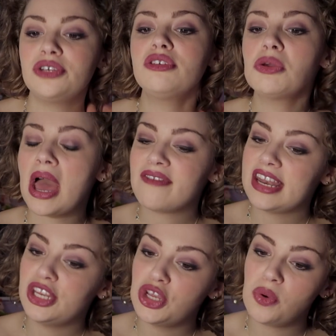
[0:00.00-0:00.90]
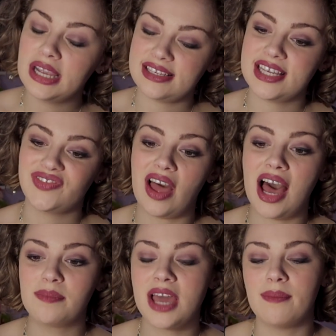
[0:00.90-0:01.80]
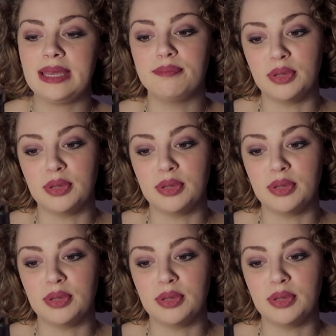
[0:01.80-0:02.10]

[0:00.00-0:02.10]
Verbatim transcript: Do you have any new ideas for upcoming